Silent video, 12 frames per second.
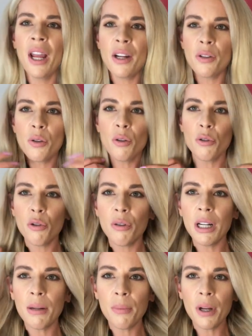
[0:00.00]
It's not a
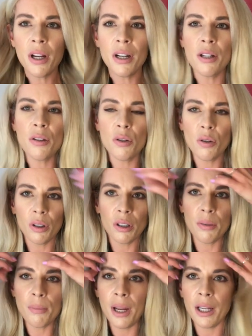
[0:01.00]
treatment, it's not going
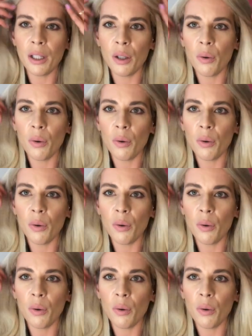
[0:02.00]
to make